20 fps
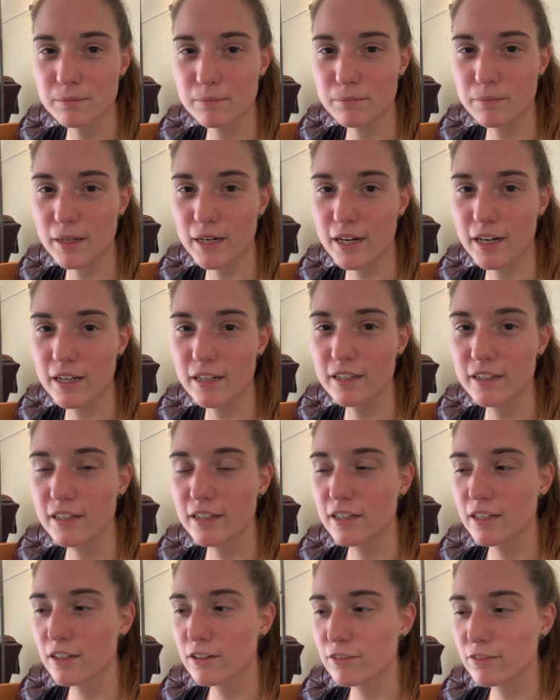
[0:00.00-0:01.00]
But
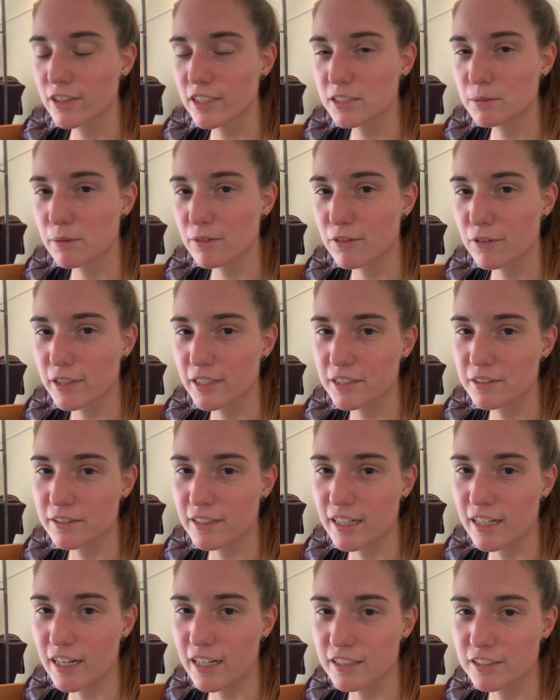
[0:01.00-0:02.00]
first, before I do
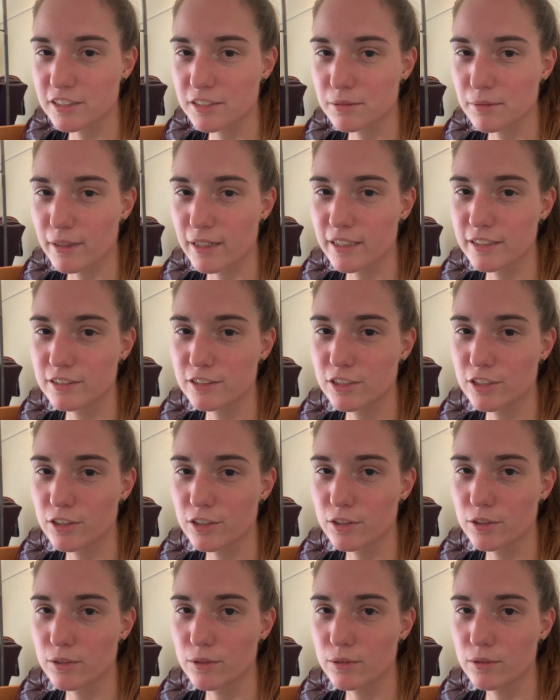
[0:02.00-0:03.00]
that, I just wanted
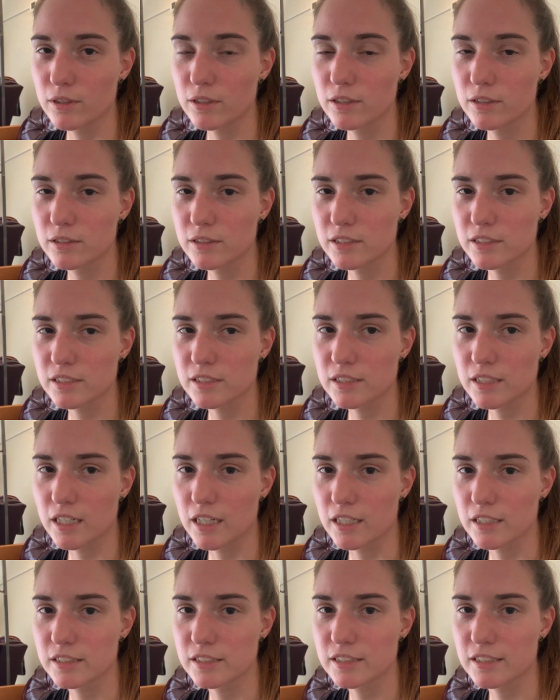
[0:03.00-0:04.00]
to
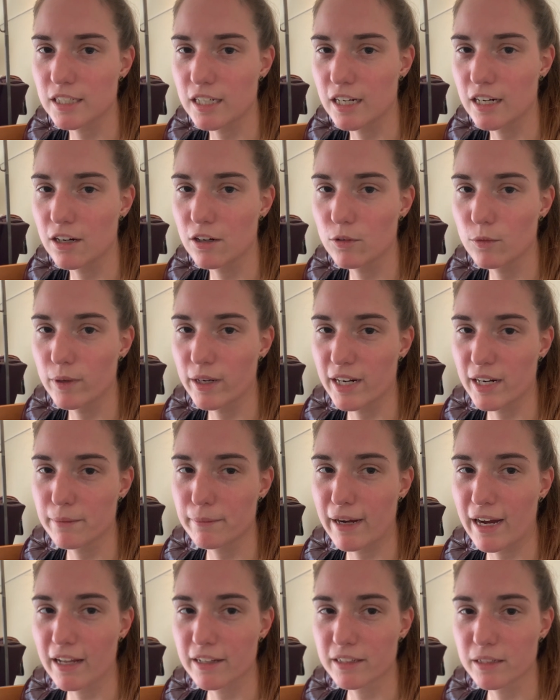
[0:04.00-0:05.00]
discuss where I'm
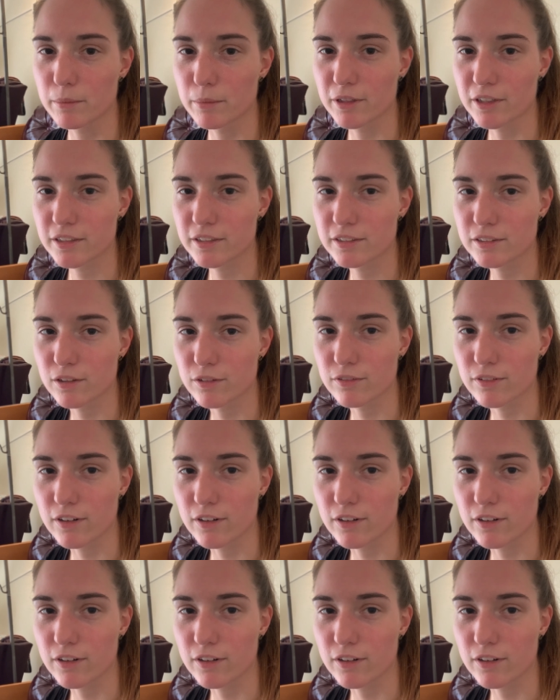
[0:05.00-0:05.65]
at in the book so